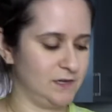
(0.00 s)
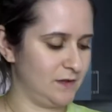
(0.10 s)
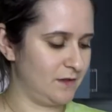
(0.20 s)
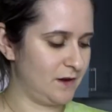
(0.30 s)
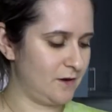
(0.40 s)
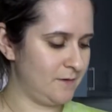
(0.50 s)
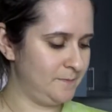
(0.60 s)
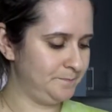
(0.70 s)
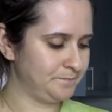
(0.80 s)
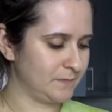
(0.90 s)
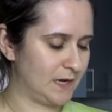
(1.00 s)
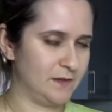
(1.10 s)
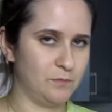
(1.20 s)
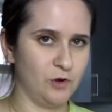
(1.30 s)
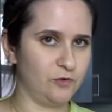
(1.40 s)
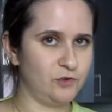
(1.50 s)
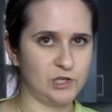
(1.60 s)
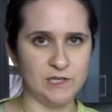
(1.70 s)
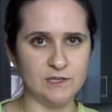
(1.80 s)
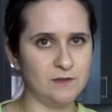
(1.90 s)
it in there and then put
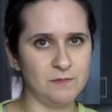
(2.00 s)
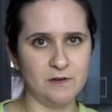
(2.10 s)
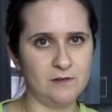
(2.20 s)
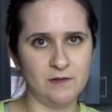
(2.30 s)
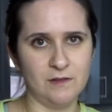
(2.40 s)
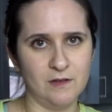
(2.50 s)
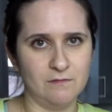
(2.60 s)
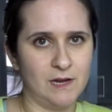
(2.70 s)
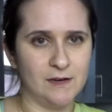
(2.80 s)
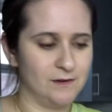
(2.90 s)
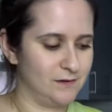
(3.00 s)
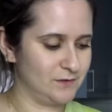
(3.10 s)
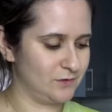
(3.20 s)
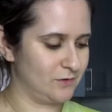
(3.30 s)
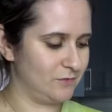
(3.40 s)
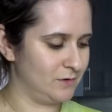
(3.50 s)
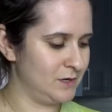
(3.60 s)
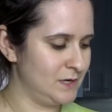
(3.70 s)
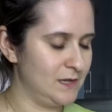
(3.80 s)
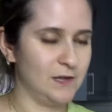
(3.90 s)
cheese in the middle and then ate it. So
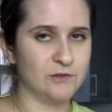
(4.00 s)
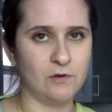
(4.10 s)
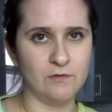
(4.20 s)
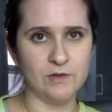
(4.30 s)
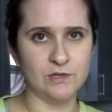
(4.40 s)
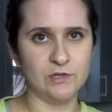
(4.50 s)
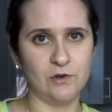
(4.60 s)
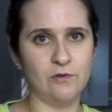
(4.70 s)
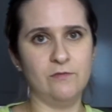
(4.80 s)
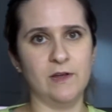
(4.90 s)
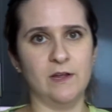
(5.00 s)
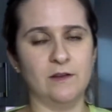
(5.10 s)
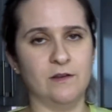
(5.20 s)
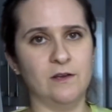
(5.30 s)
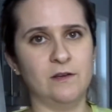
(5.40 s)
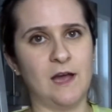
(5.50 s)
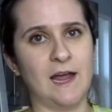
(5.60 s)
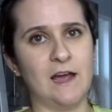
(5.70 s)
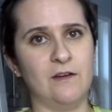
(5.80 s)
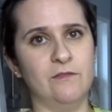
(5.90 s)
let's go over to the stove, and I
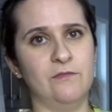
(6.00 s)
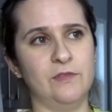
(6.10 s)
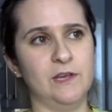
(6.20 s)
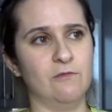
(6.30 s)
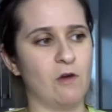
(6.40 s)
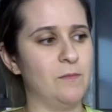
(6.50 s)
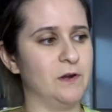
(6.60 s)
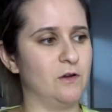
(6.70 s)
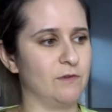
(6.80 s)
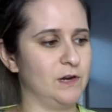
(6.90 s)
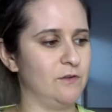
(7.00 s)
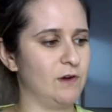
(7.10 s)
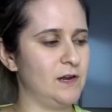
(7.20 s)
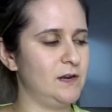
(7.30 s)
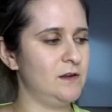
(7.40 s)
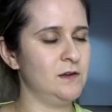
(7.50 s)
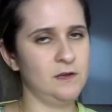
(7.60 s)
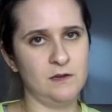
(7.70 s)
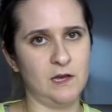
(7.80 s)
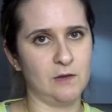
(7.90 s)
have the ramen already ready,
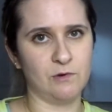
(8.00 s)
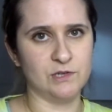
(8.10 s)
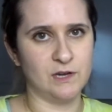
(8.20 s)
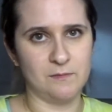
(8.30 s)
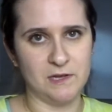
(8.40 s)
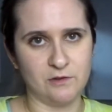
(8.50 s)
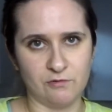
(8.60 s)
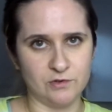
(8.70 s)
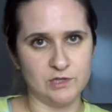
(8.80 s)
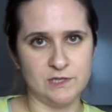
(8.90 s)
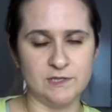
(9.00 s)
and then we're just gonna make the grilled cheese